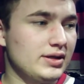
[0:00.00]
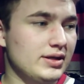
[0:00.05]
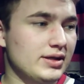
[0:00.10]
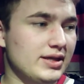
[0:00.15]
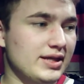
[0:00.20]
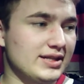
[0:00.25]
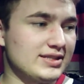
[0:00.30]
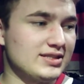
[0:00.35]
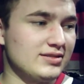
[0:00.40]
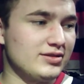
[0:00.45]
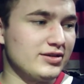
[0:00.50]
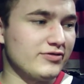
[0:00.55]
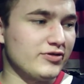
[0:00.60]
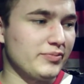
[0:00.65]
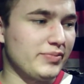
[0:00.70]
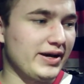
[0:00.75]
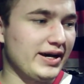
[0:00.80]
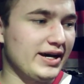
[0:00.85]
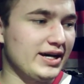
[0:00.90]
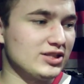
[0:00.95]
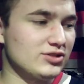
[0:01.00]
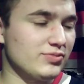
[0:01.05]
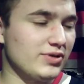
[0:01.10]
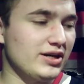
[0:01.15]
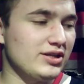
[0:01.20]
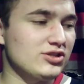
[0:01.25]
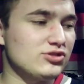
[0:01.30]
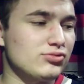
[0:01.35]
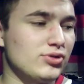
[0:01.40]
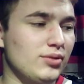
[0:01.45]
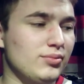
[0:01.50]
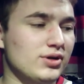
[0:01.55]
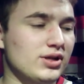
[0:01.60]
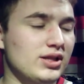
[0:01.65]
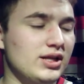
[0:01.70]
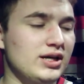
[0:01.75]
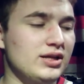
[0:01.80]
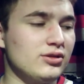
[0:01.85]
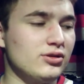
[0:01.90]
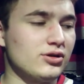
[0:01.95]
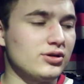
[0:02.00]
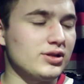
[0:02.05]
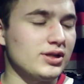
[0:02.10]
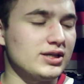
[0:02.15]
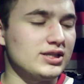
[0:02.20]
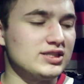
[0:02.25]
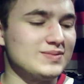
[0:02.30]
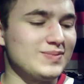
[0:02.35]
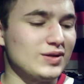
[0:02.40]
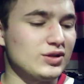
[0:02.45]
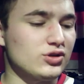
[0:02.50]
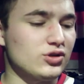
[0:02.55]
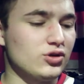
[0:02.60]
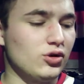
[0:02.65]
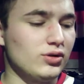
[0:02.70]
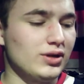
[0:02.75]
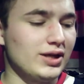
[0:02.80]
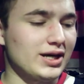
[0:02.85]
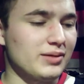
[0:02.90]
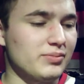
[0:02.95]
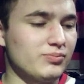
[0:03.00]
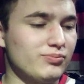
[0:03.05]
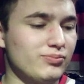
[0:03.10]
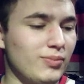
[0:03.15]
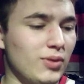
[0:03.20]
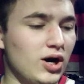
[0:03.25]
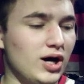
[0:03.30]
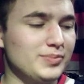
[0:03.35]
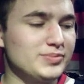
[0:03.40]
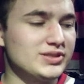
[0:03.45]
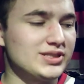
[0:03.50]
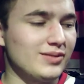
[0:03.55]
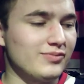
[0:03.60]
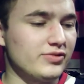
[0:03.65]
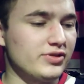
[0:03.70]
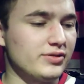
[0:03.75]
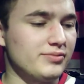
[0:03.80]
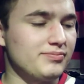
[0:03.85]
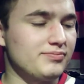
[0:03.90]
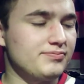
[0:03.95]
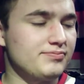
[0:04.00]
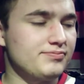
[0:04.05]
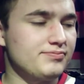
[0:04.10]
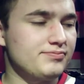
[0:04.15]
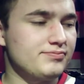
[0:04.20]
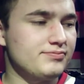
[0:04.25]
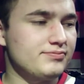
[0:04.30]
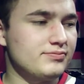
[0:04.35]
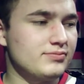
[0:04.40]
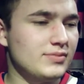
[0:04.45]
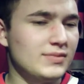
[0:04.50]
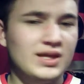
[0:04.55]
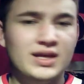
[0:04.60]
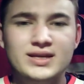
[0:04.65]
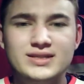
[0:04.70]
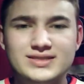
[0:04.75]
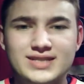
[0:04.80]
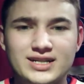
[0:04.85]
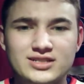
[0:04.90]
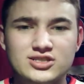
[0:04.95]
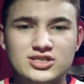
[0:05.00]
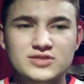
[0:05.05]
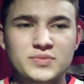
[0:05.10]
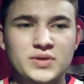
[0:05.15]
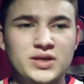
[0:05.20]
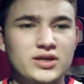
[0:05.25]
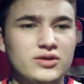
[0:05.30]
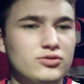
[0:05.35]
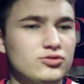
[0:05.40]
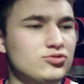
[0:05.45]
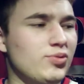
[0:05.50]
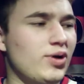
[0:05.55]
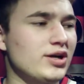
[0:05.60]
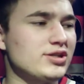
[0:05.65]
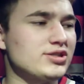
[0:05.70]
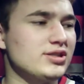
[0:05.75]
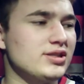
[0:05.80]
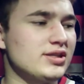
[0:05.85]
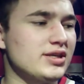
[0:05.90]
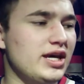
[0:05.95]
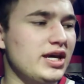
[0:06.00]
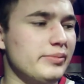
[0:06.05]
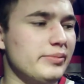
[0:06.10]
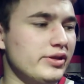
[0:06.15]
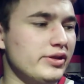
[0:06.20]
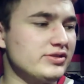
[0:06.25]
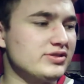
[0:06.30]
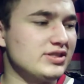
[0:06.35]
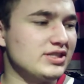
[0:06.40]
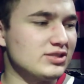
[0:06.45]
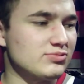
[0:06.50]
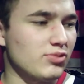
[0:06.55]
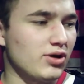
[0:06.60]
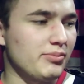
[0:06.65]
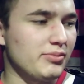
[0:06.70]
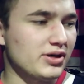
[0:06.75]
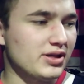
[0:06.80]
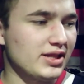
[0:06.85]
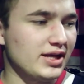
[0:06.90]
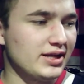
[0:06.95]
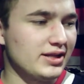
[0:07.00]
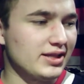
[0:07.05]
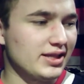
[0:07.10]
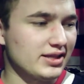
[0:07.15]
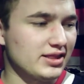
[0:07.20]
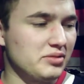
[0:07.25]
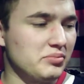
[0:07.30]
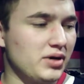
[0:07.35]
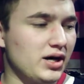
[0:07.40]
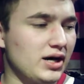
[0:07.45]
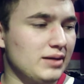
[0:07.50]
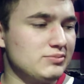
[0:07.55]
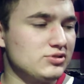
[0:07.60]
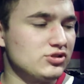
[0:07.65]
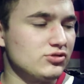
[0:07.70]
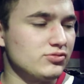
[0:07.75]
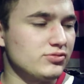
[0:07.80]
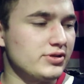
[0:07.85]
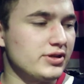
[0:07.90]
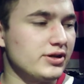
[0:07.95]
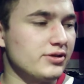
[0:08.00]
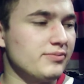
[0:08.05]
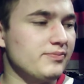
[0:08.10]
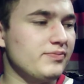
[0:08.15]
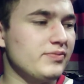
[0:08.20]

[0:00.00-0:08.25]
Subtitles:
Get some different pads. Why does Ron McLean look like he's about to go, like, mob something? Is that just me? Who's watching the game and sees Ron McLean in, like, the mob suit there?